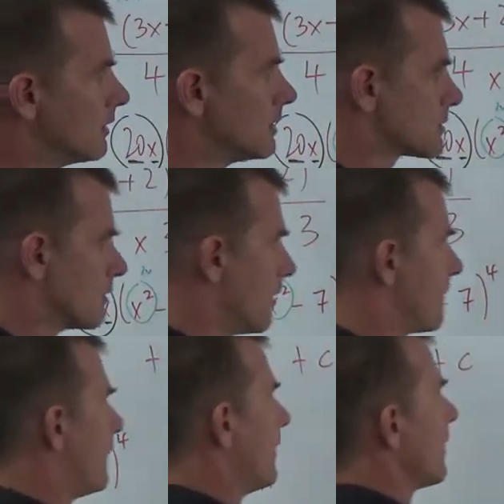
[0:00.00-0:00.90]
So my
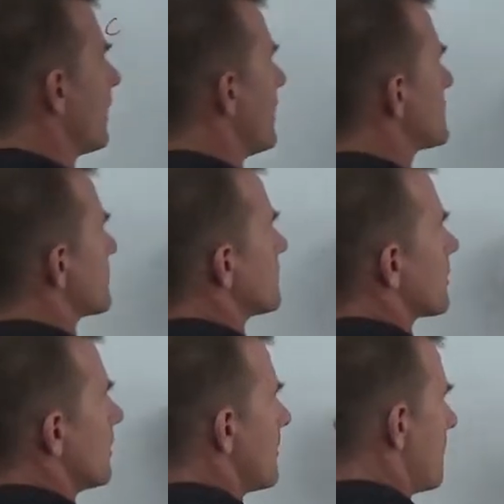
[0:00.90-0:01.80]
final answer is going
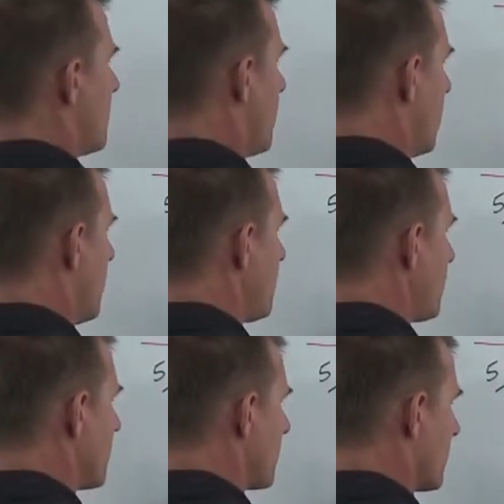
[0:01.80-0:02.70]
to be
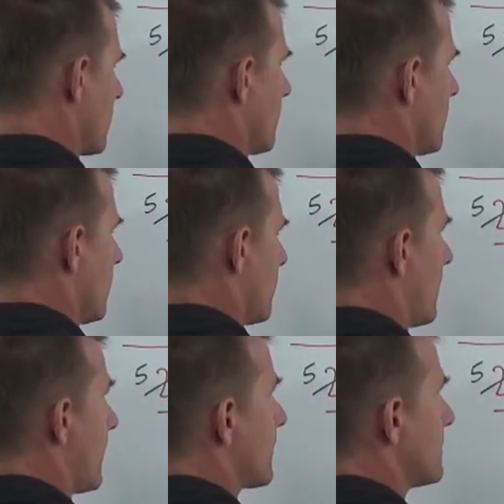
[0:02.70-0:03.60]
5
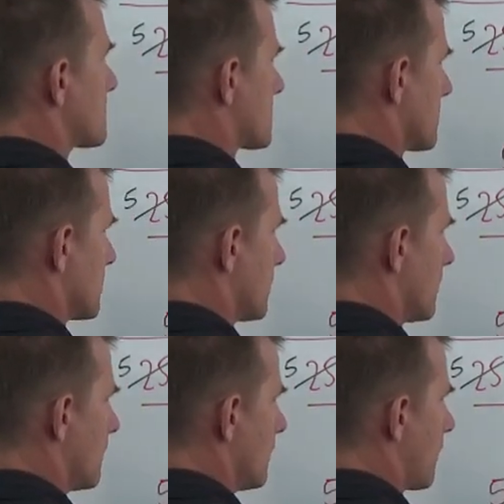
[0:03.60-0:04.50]
brackets
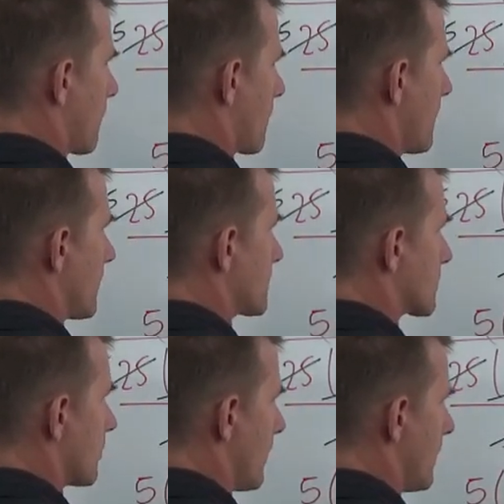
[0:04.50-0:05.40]
3x
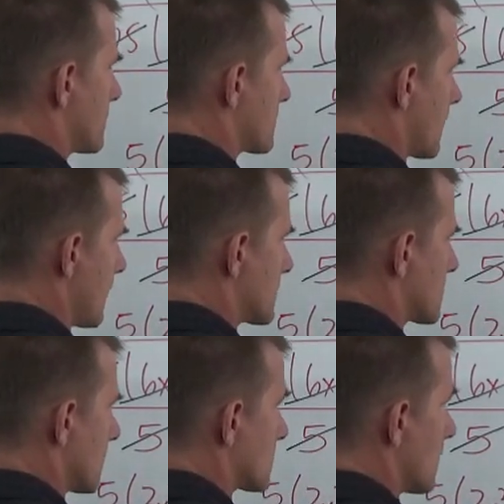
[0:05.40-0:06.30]
squared take
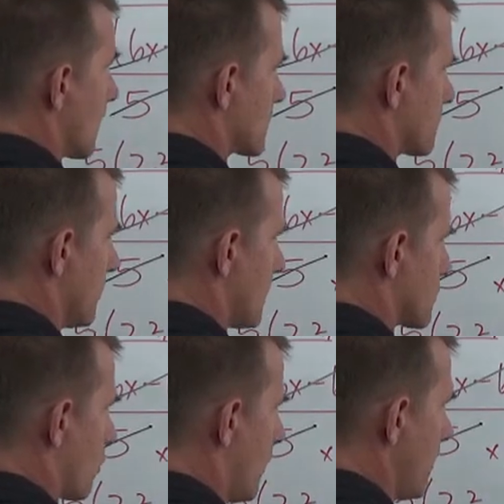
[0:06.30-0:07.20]
6x plus
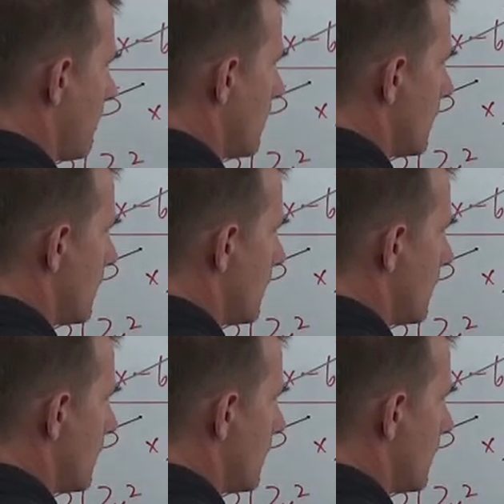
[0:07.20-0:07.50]
1